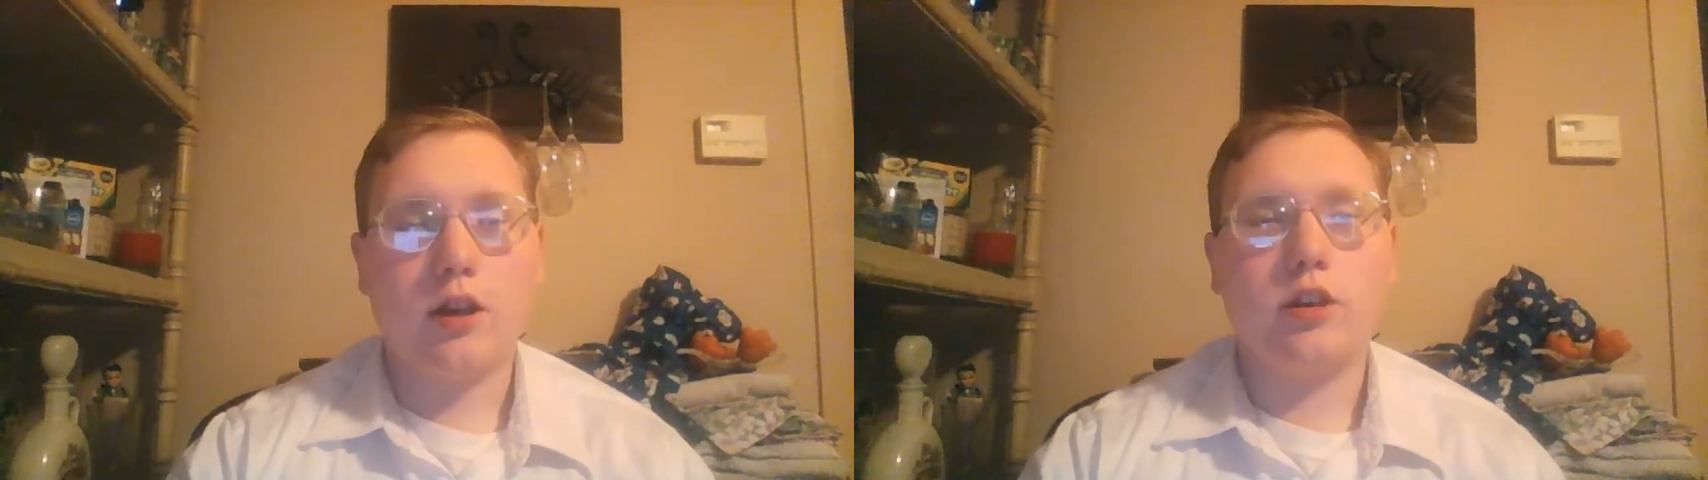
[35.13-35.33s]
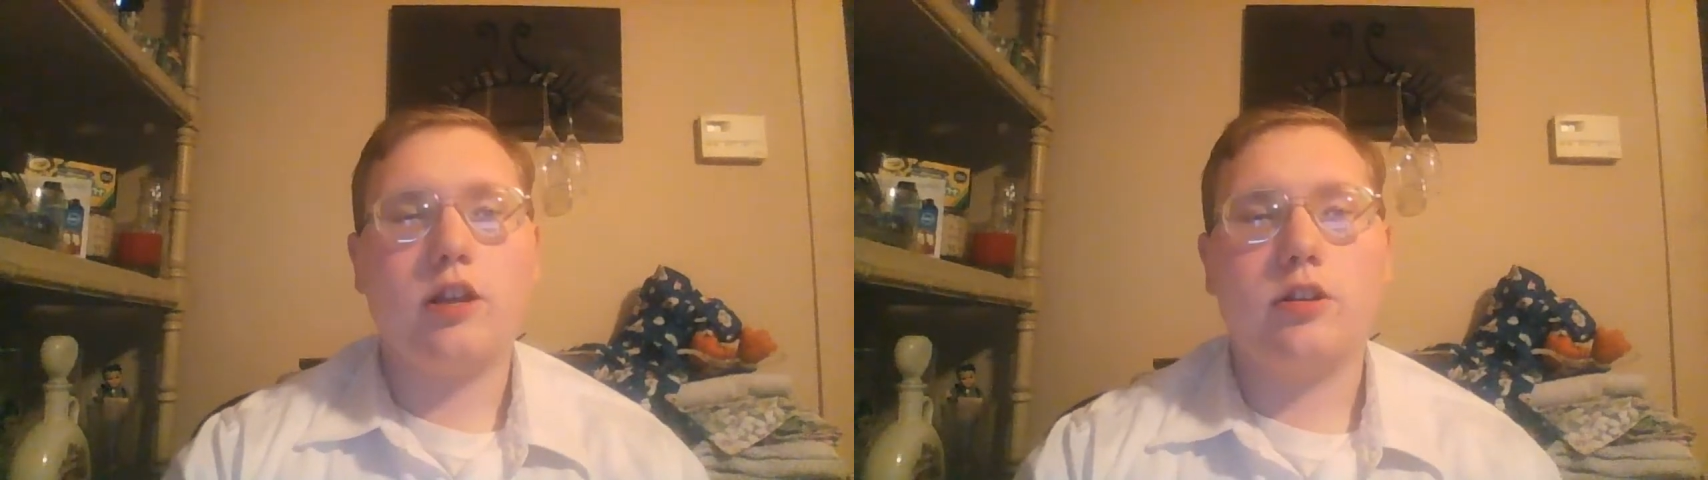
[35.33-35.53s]

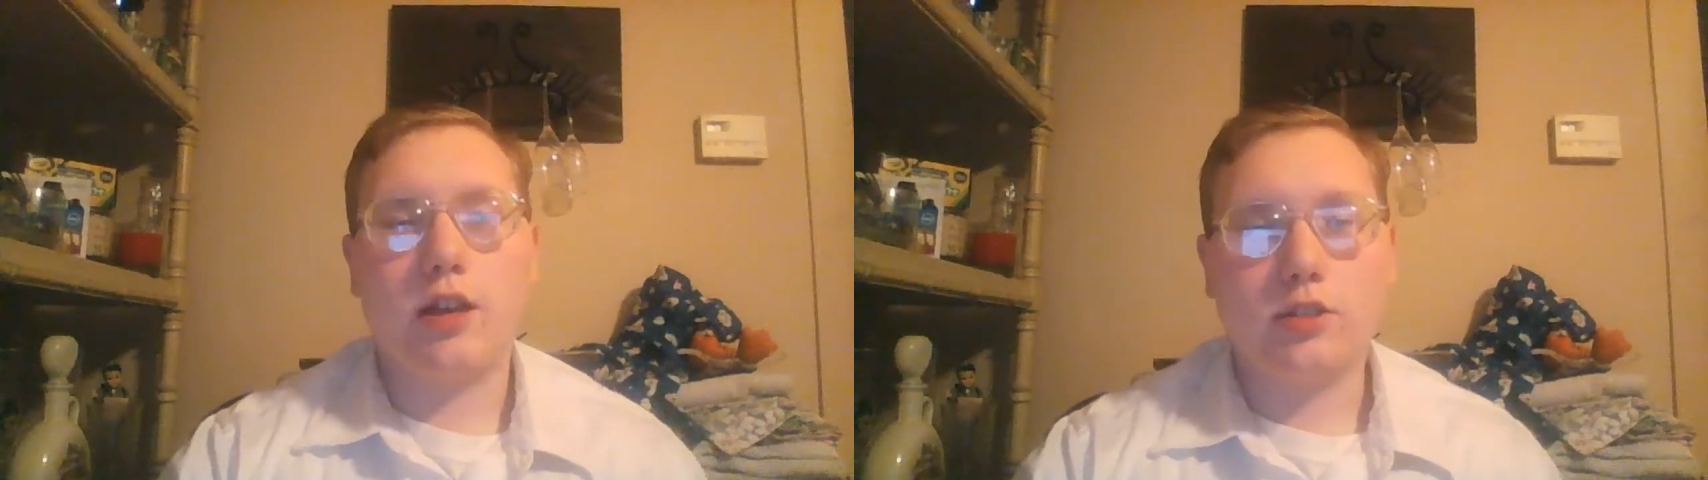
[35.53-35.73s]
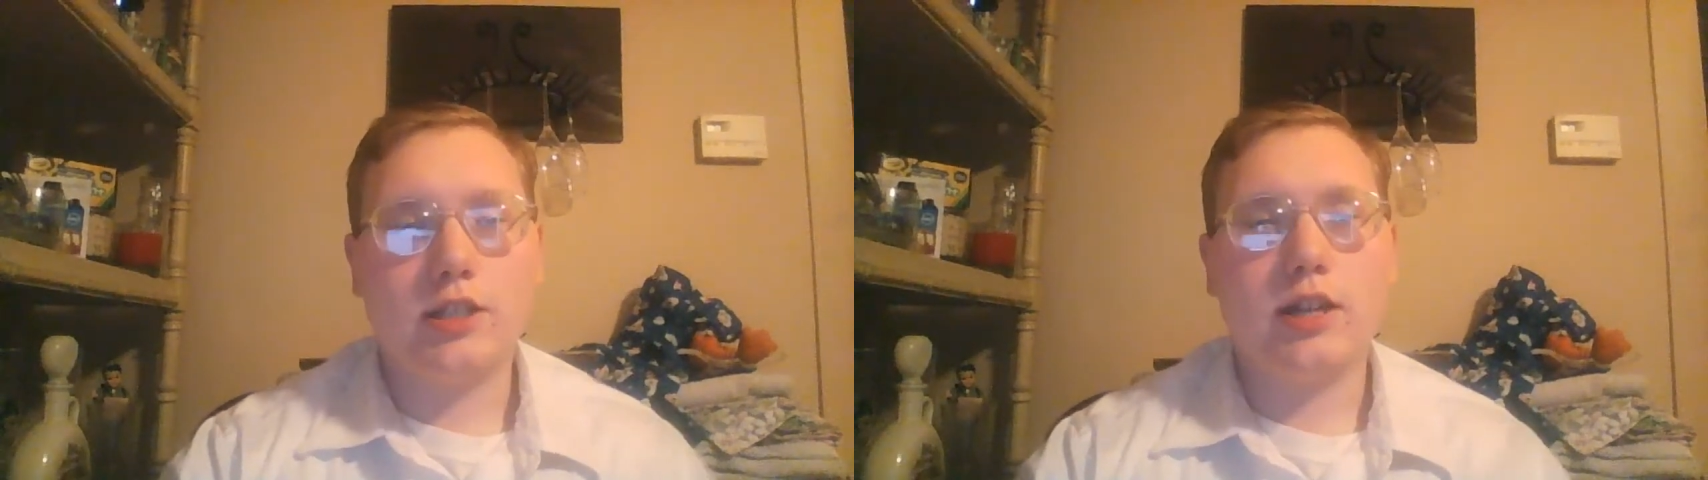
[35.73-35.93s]
here,
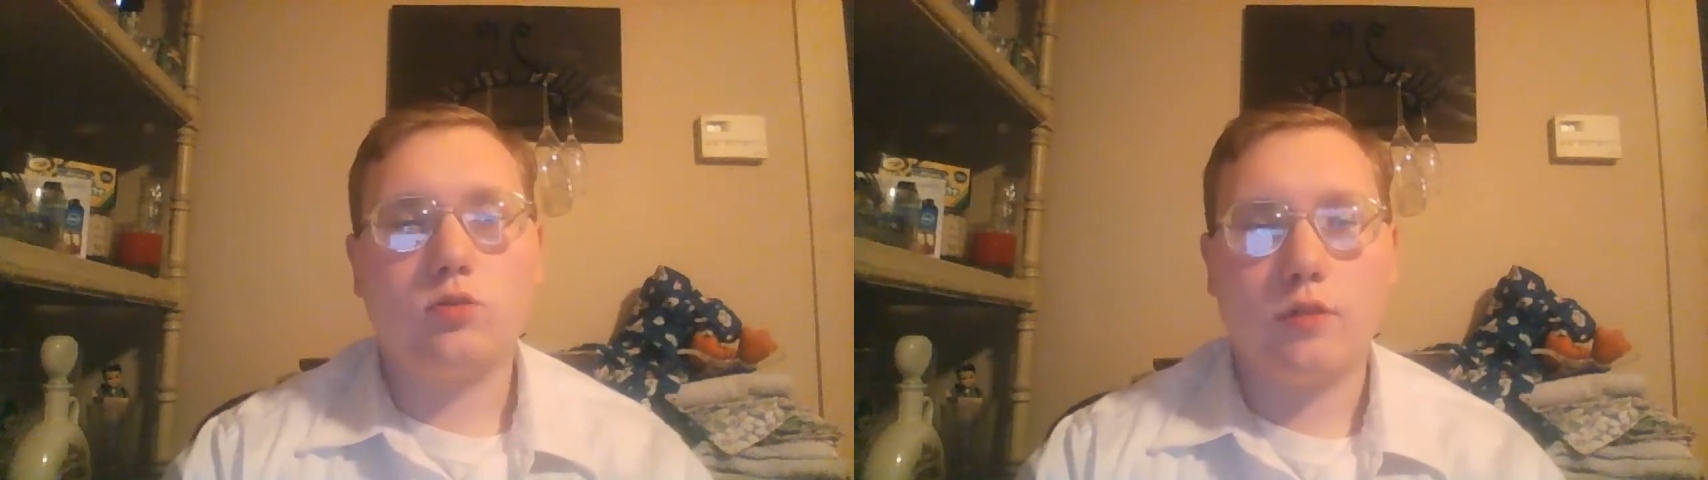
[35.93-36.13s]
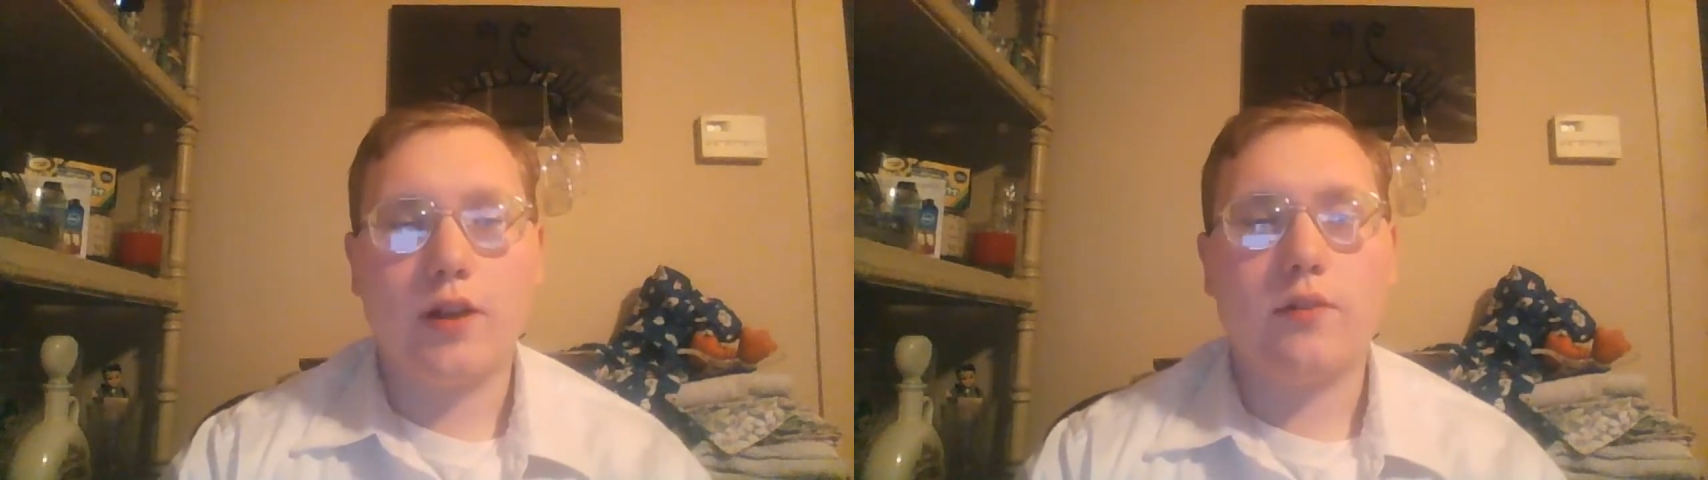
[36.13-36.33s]
now 10, now
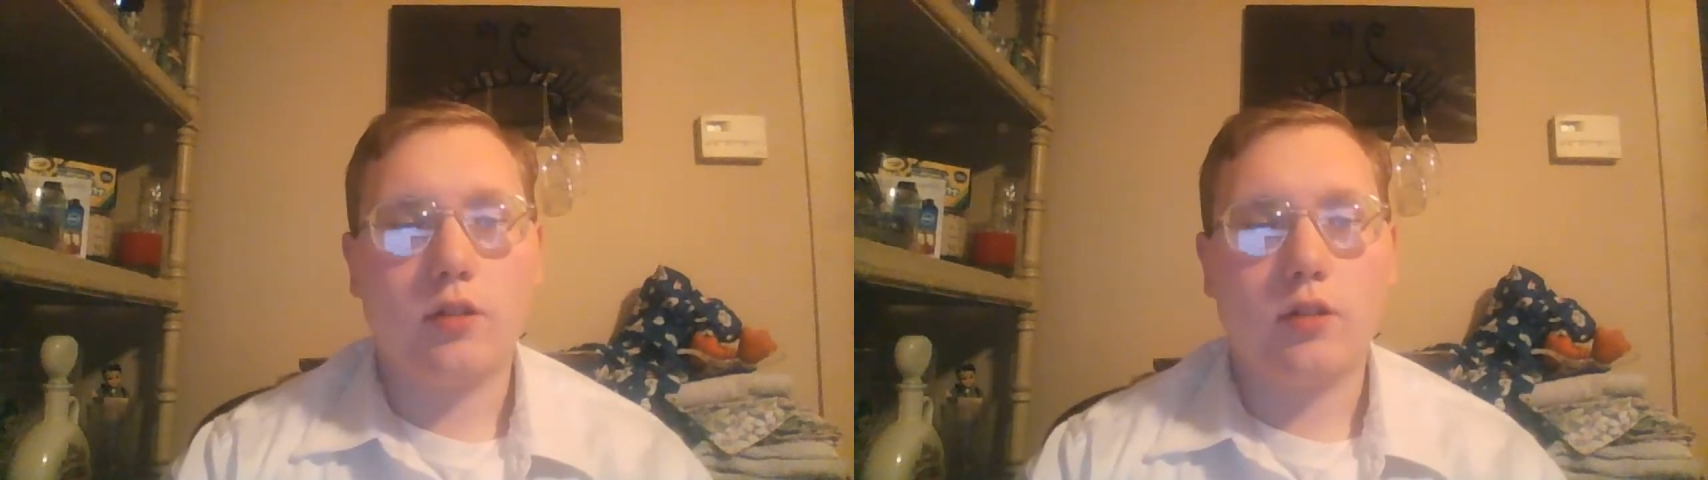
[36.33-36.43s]
25,